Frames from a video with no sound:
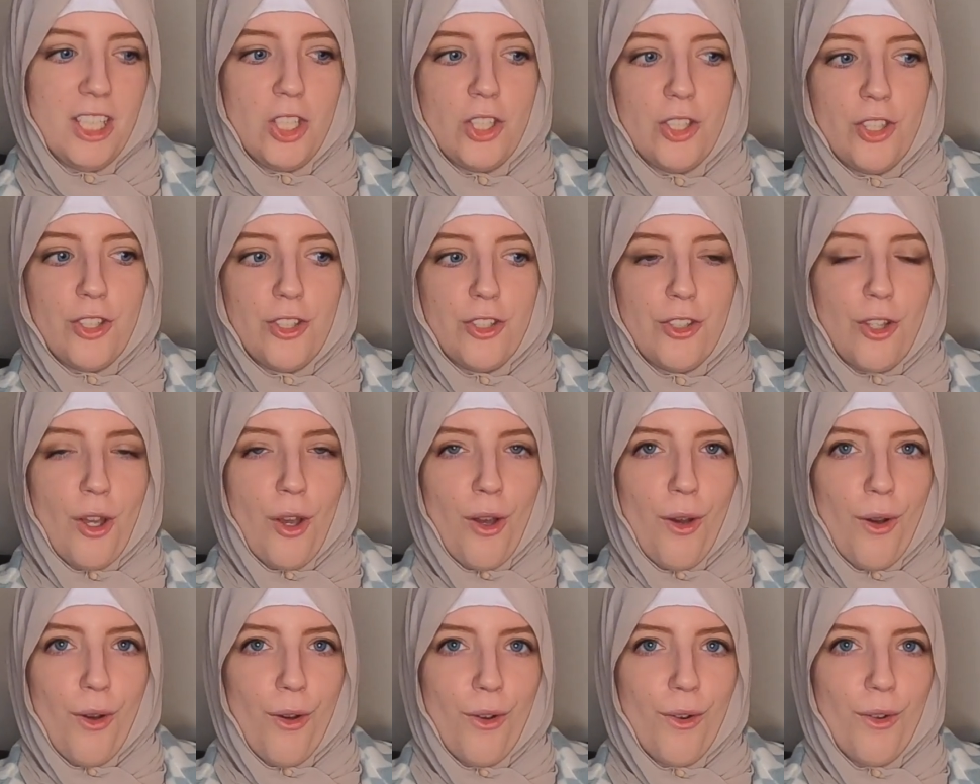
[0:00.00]

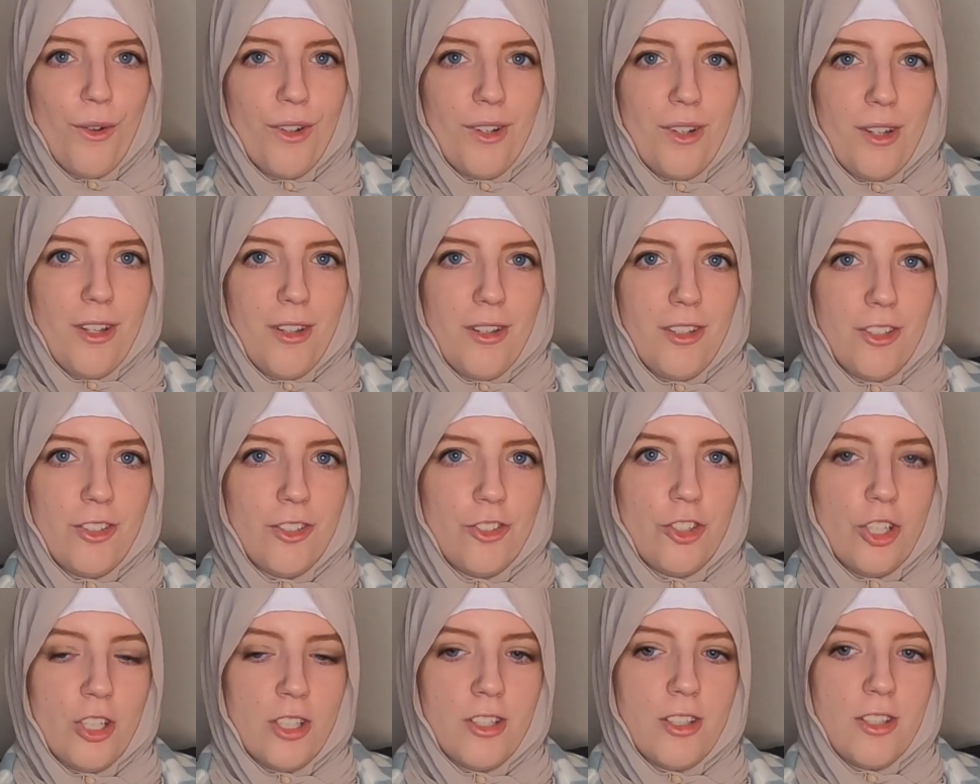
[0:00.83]
So
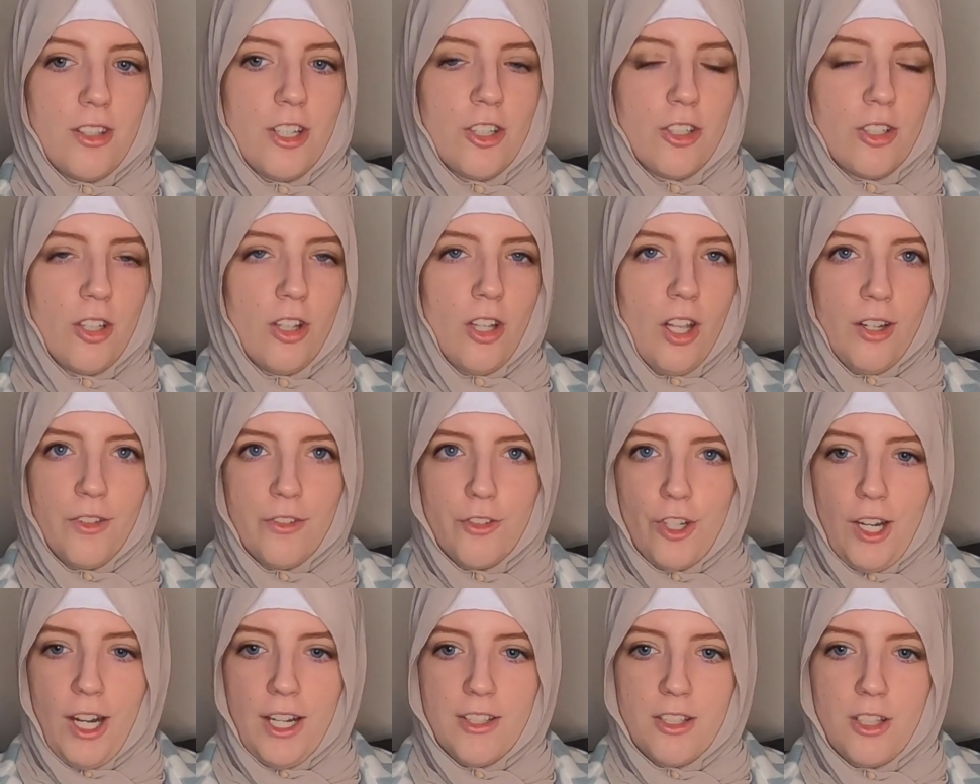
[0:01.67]
just there's a lot of
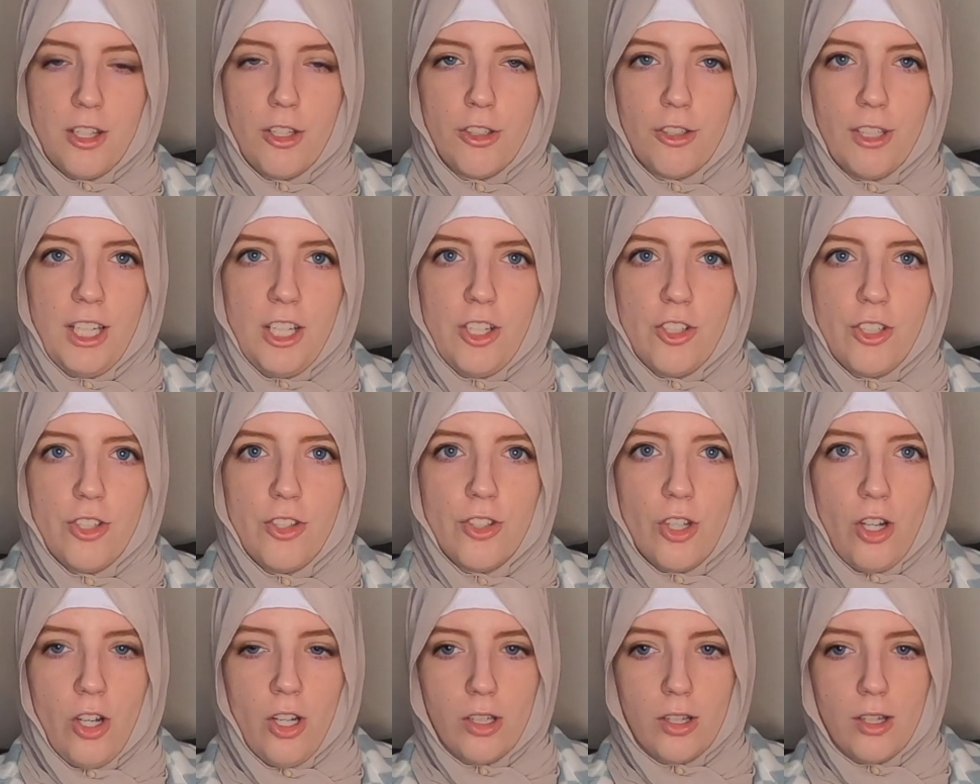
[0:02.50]

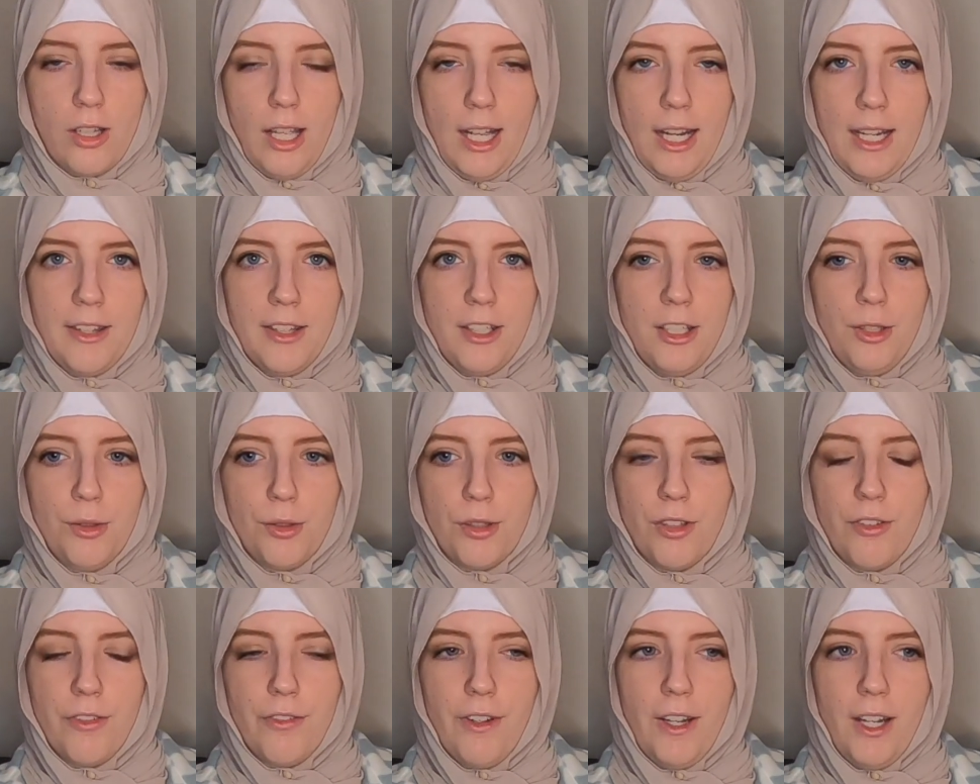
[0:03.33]
transliterations online that you
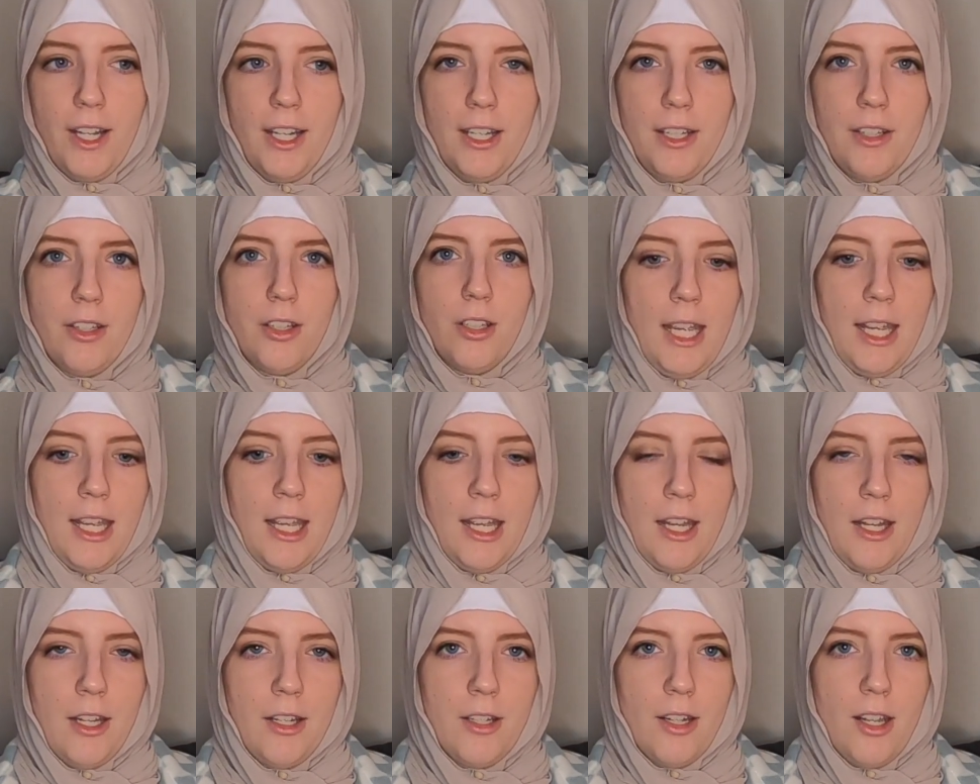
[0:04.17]
could find,
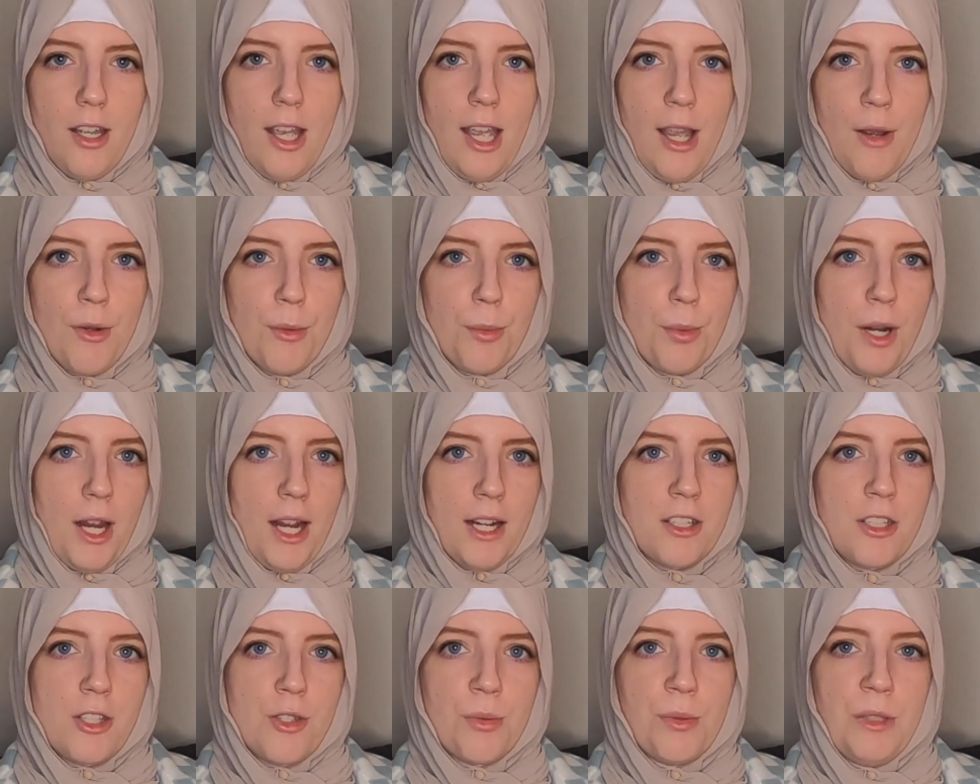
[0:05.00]
and I would
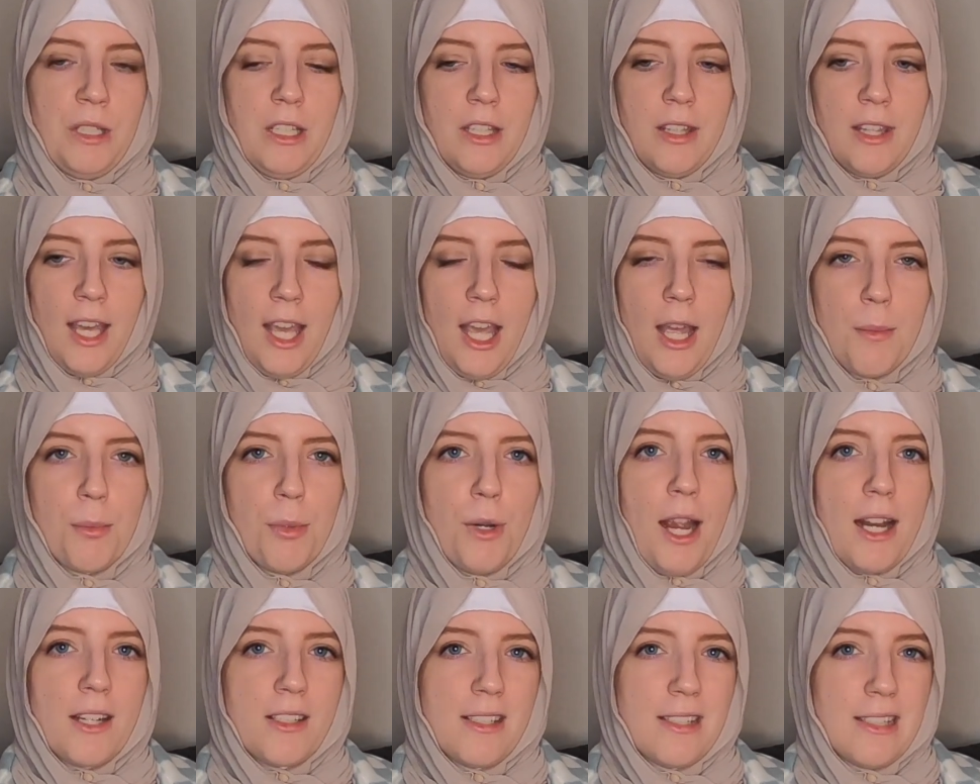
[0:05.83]
practice reading that,
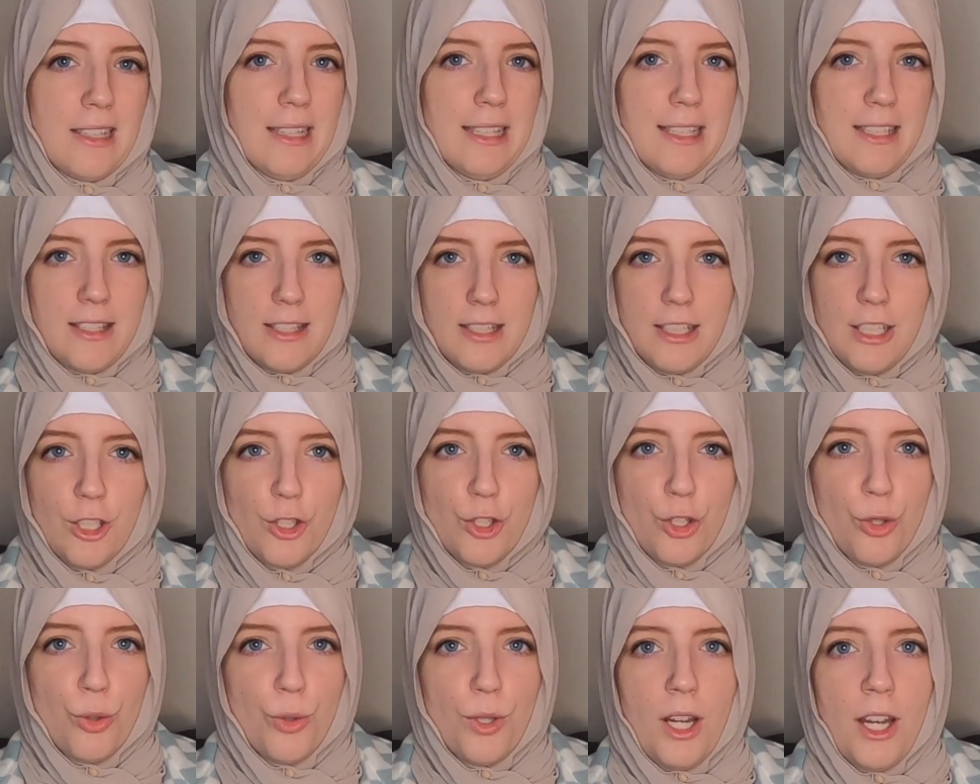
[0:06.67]
practice listening
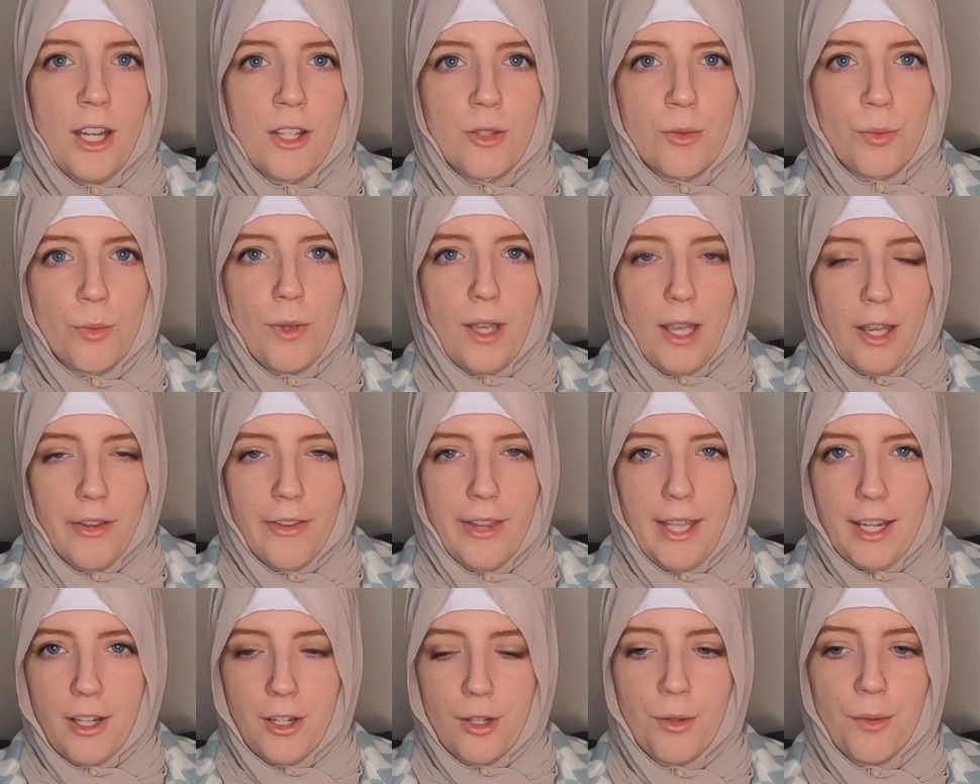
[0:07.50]
to it as well.
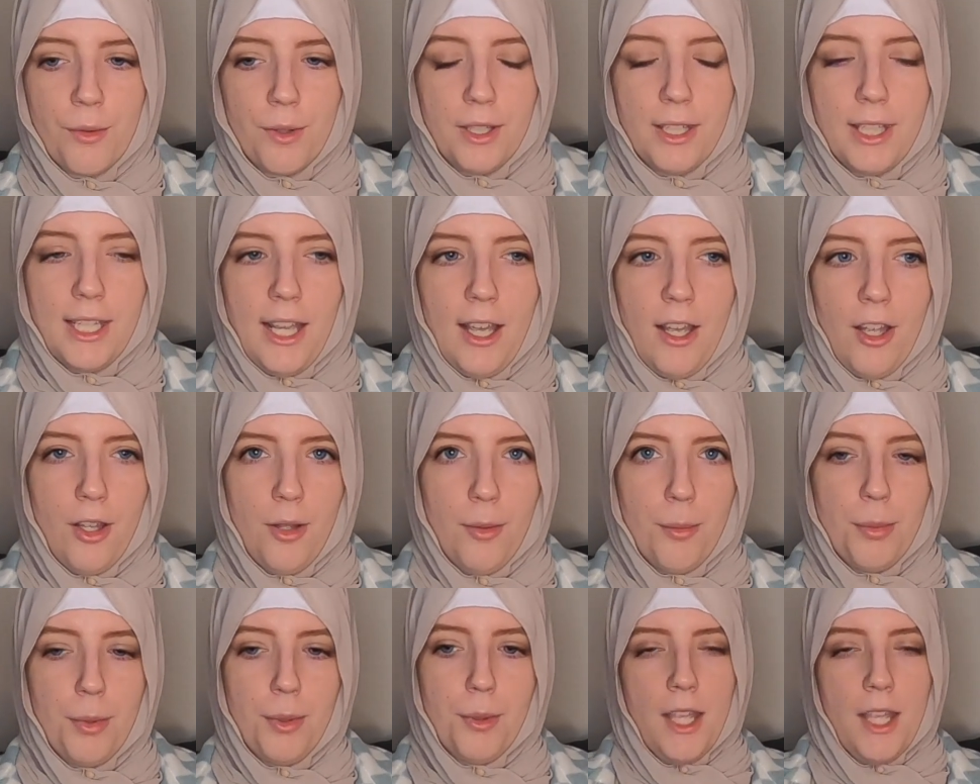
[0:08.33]
That could really help.